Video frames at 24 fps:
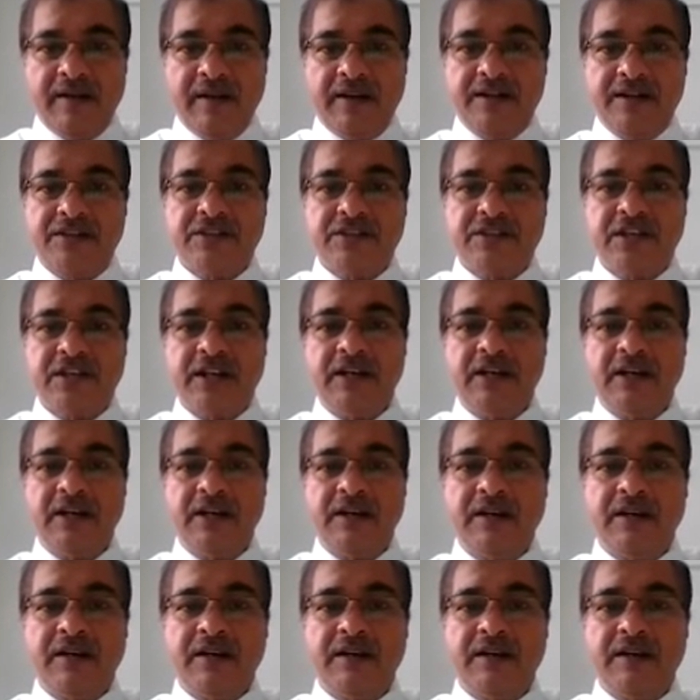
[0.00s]
It shall
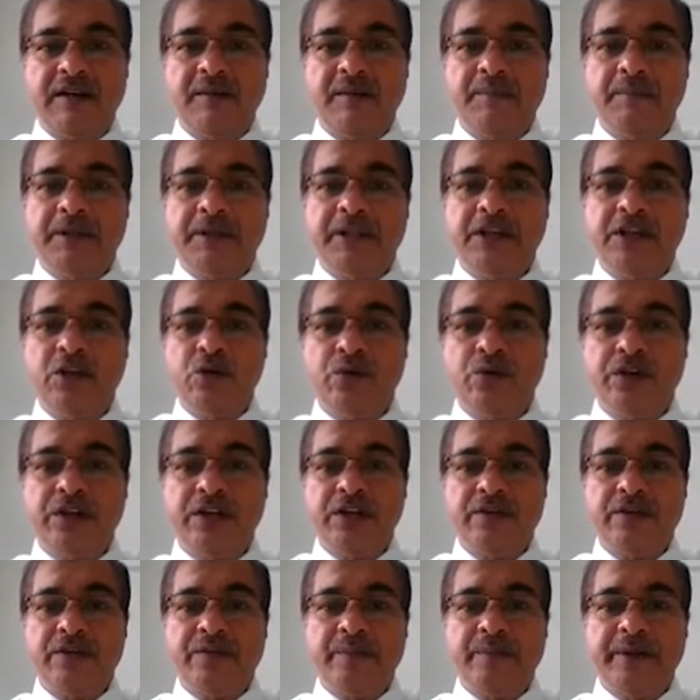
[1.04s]
be the duty
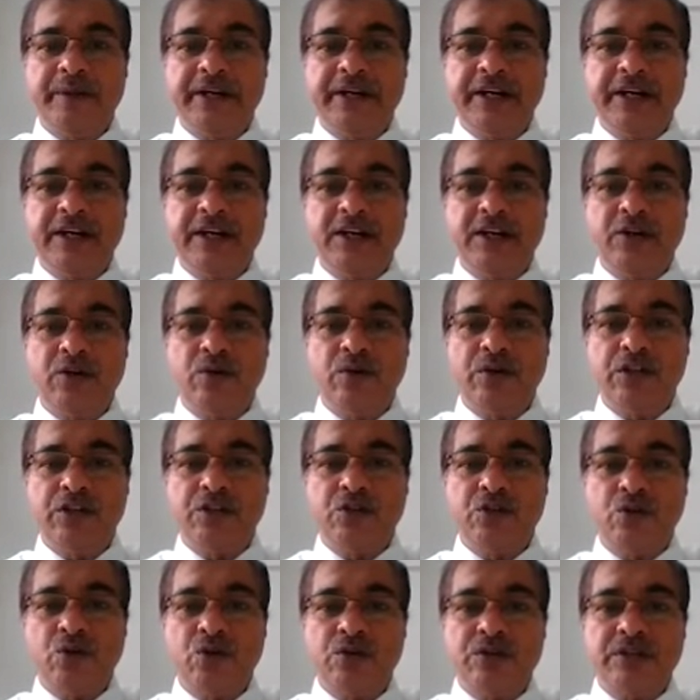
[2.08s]
of mediator to
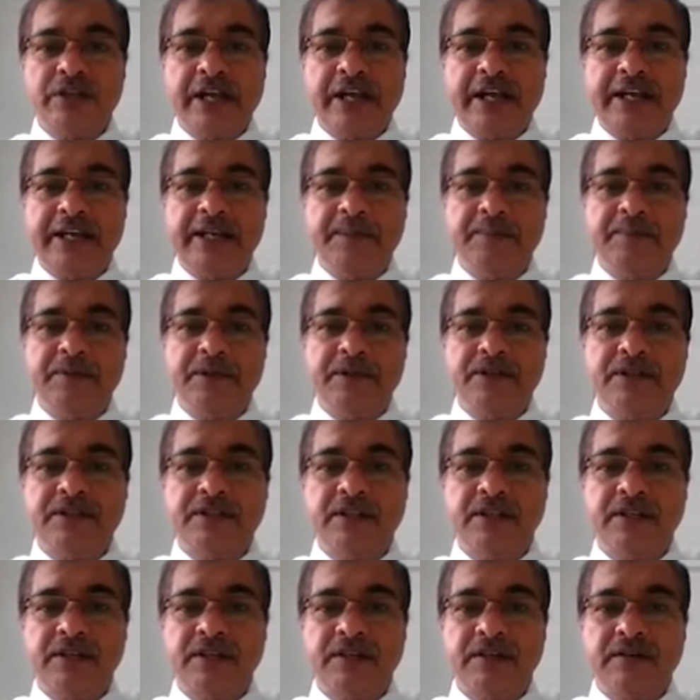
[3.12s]
disclose any
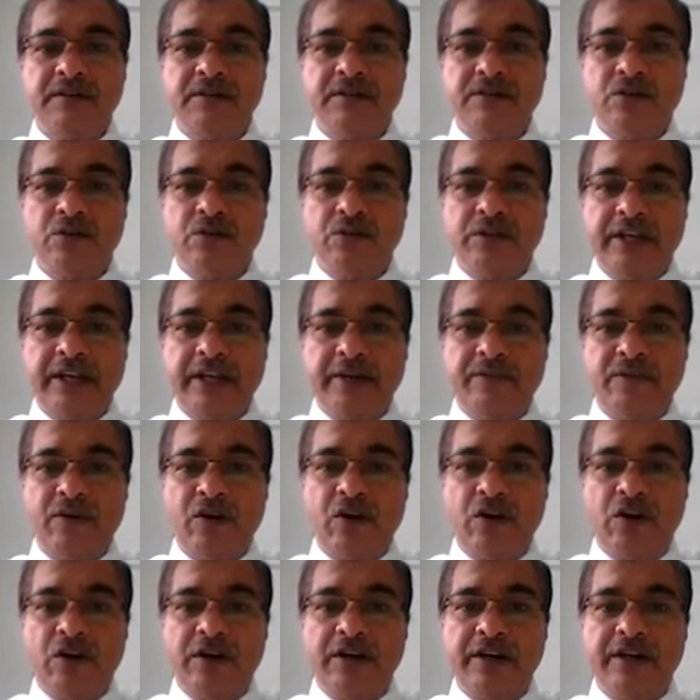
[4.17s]
personal. So they have
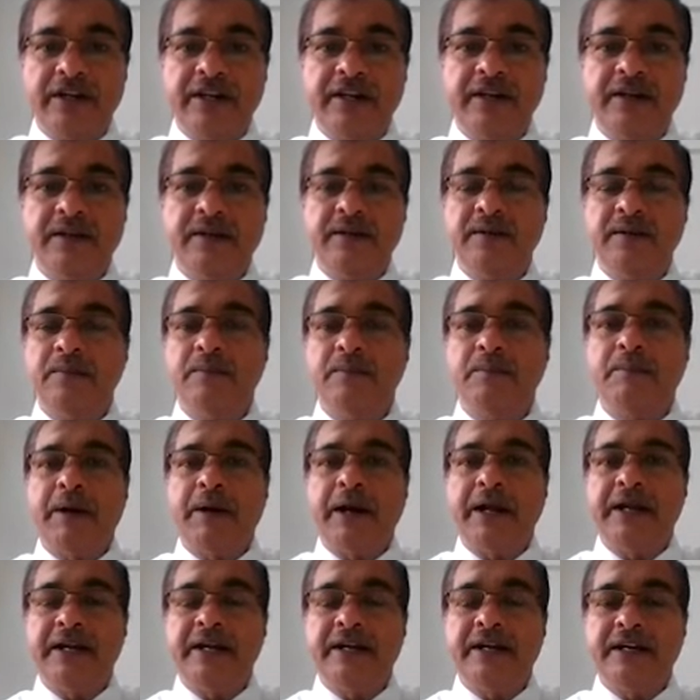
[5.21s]
already
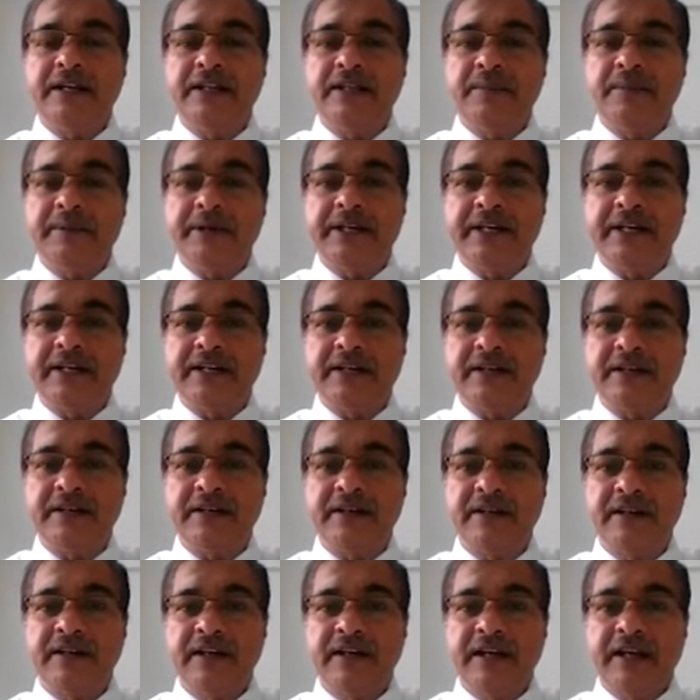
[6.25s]
binded the mediator.
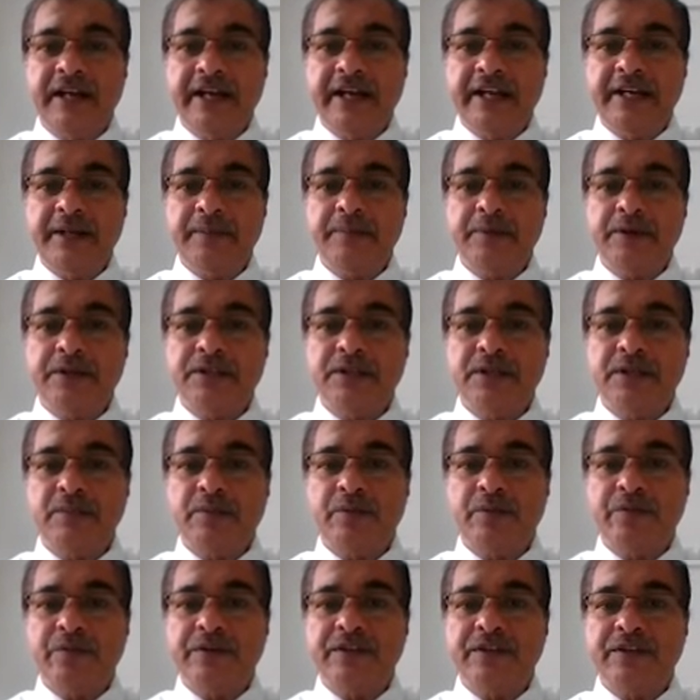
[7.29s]
Any personal,
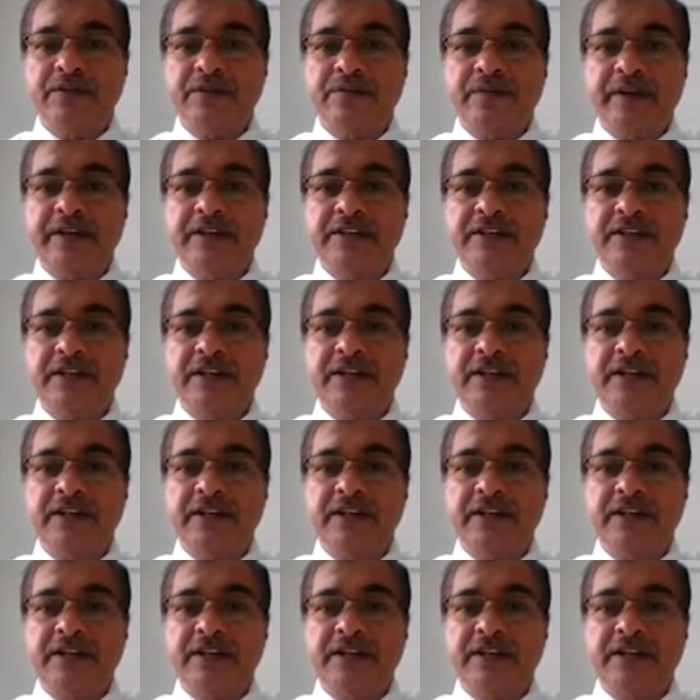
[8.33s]
professional, financial